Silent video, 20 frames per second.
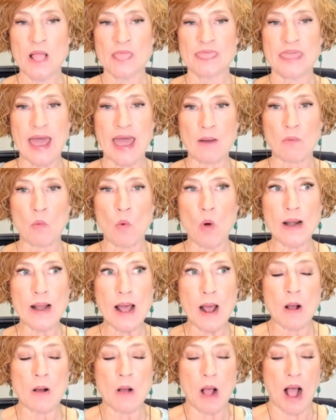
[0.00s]
That what
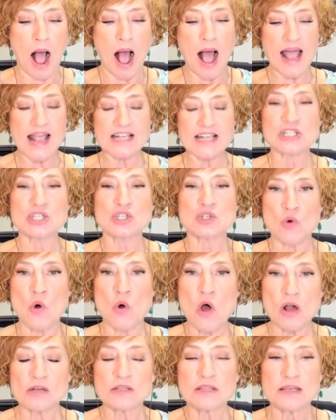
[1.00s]
I
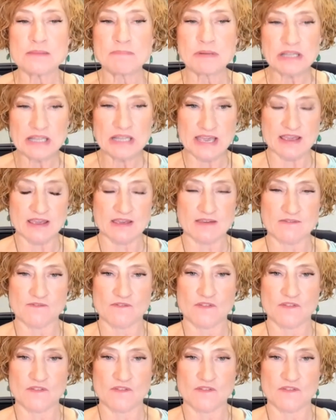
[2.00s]
strongly believe